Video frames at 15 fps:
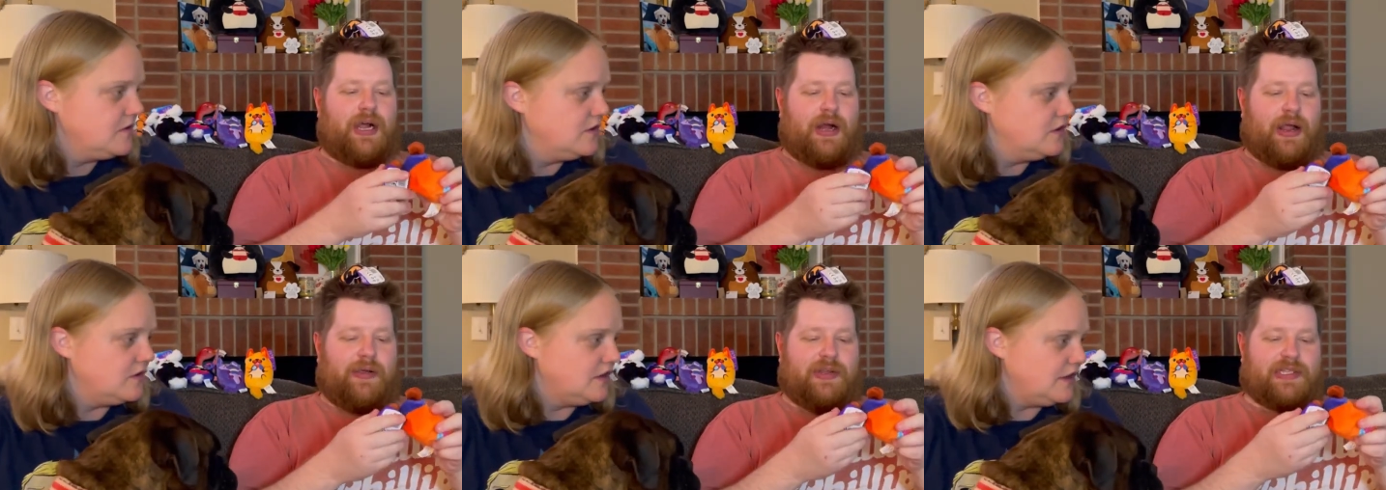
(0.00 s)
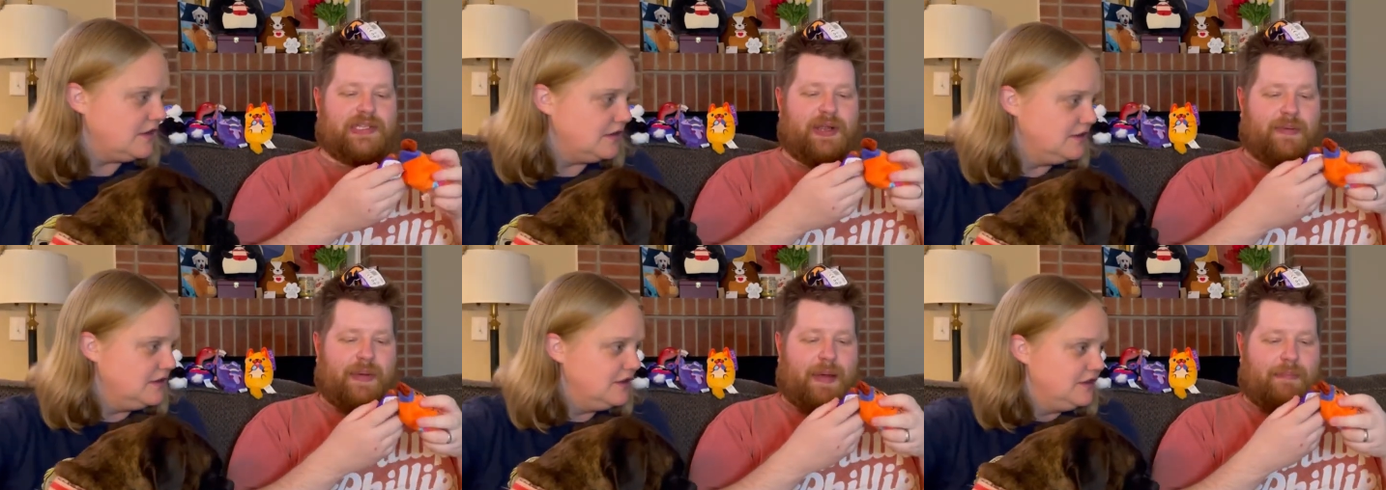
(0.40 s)
Speaker 1: All right, let's
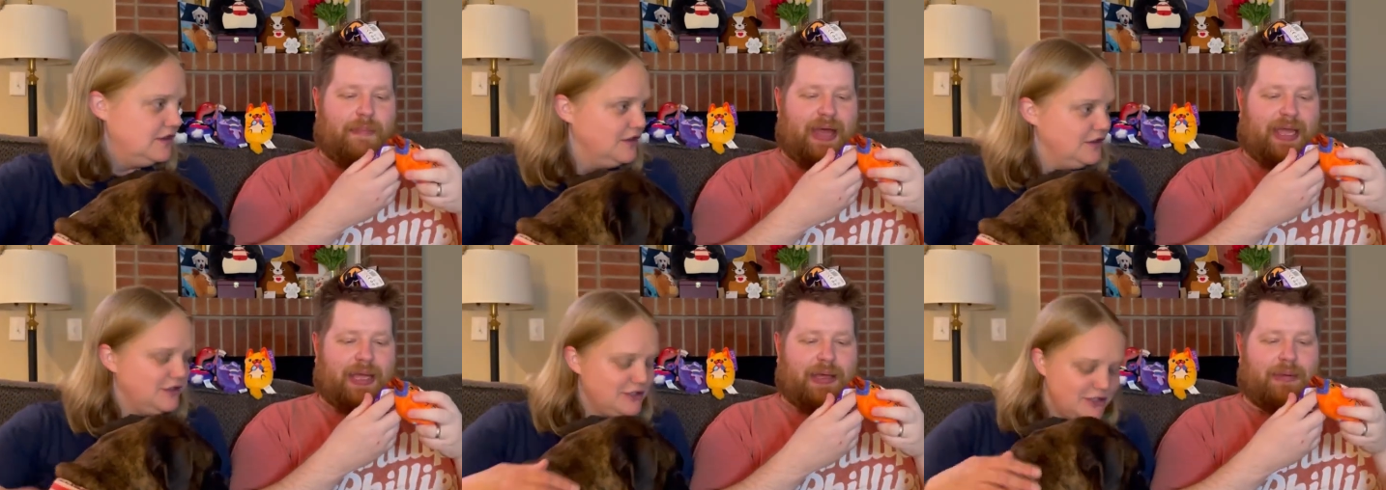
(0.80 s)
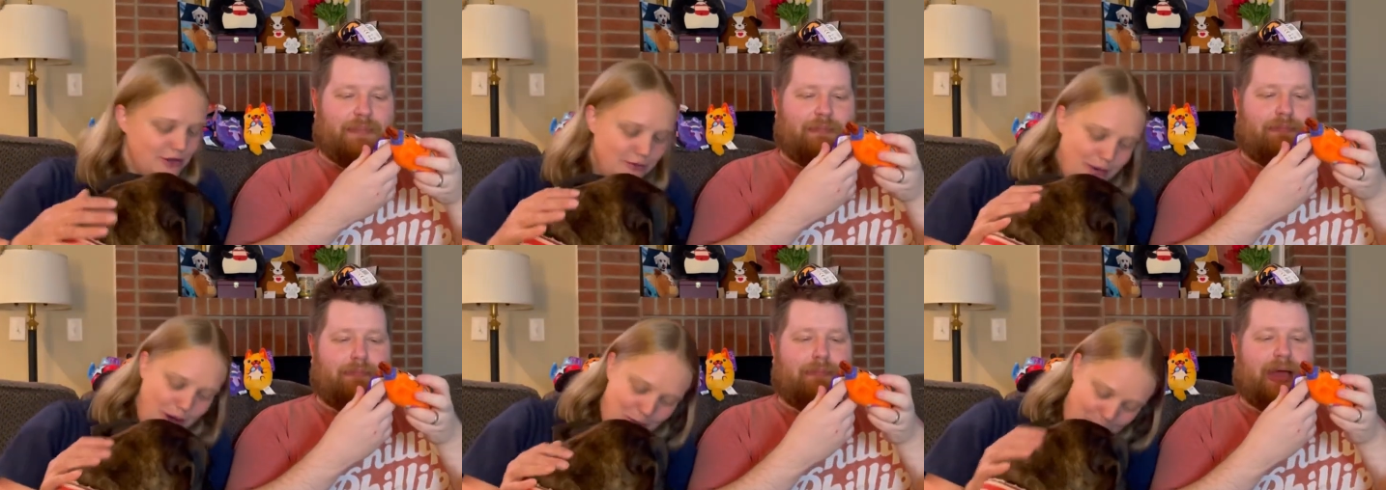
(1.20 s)
hear about Mike.
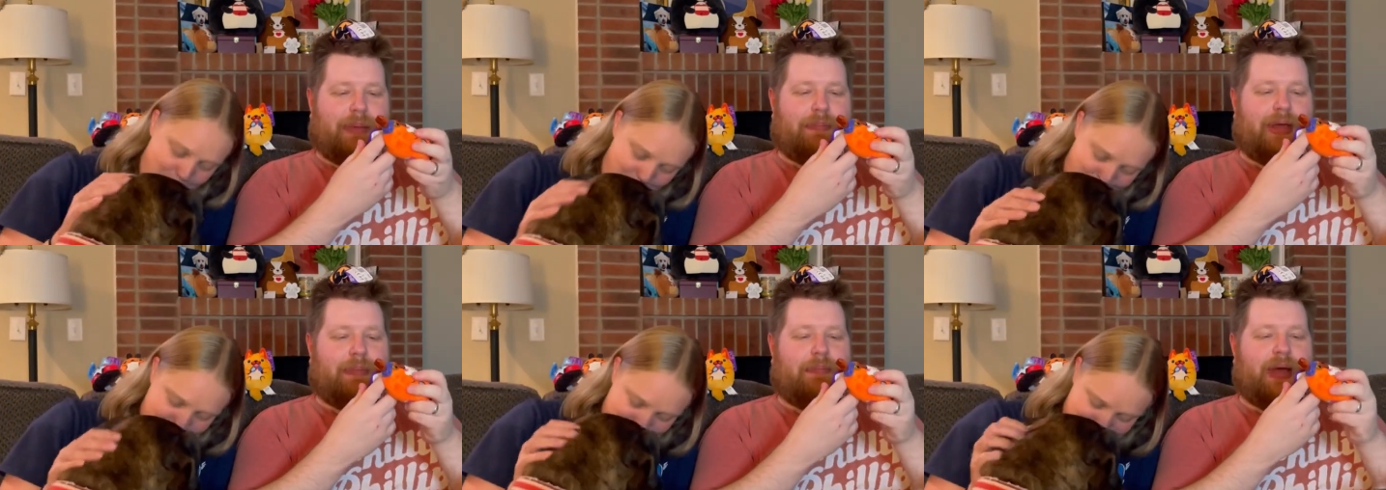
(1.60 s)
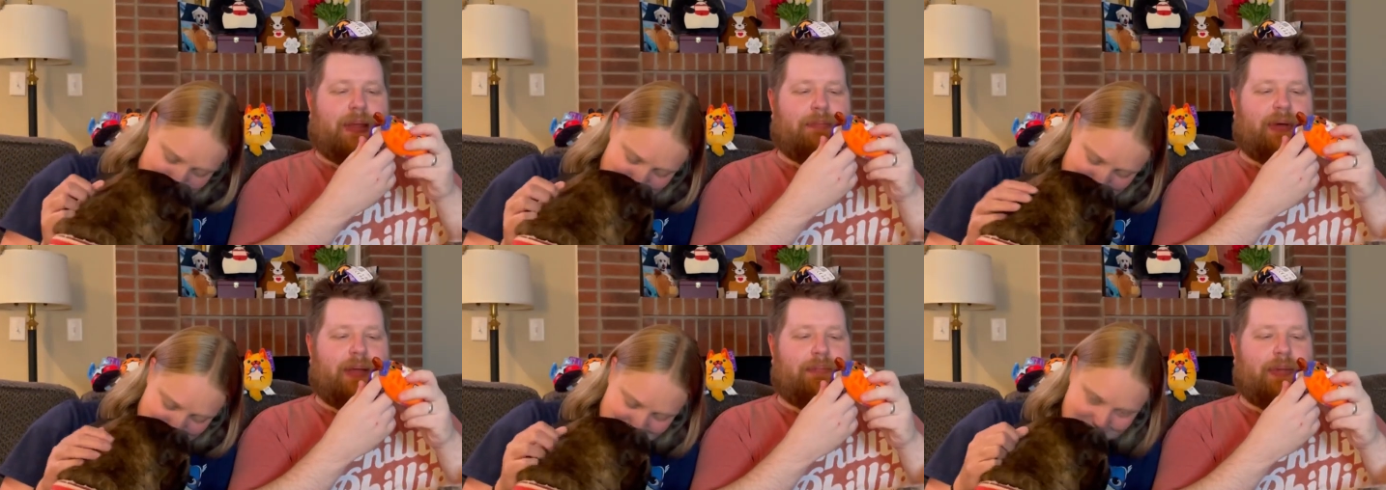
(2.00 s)
About Mike, Mike, Mike,
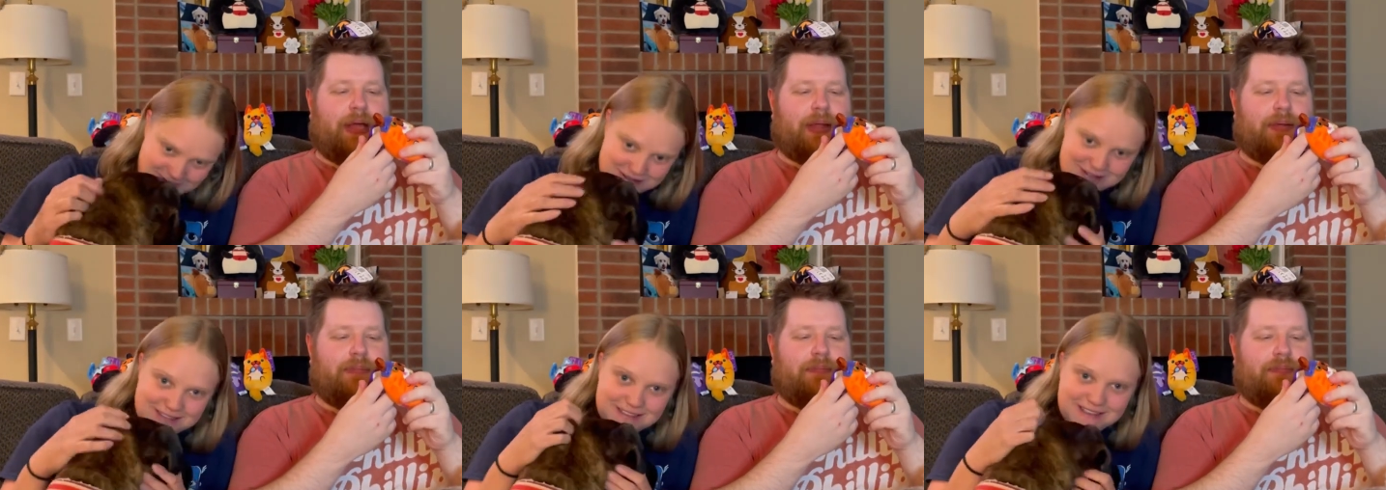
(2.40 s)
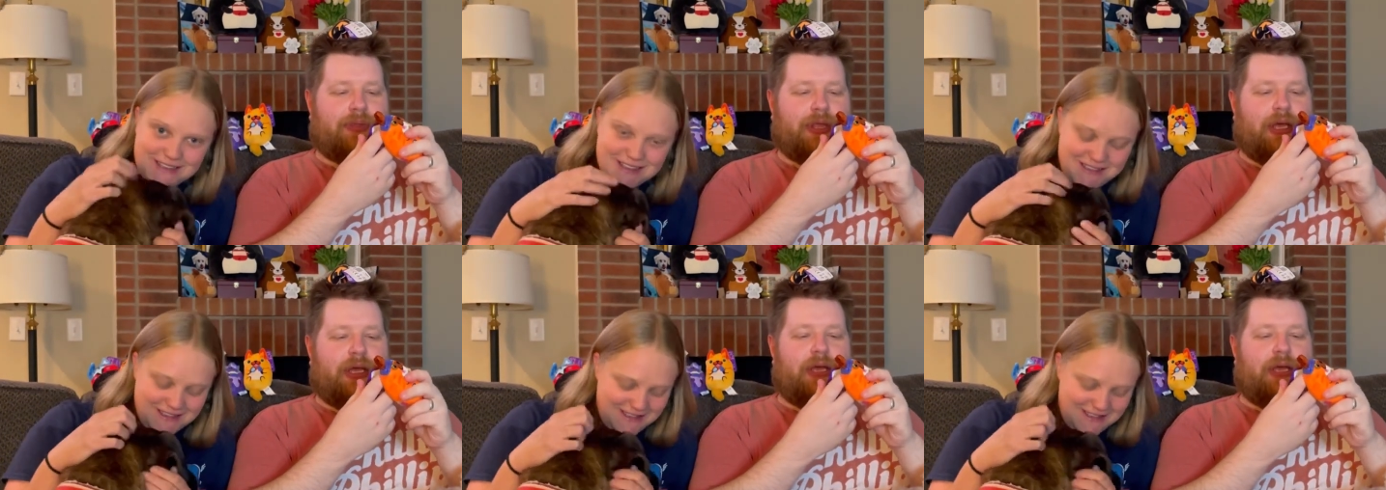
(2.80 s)
Mike, Mike. Yeah.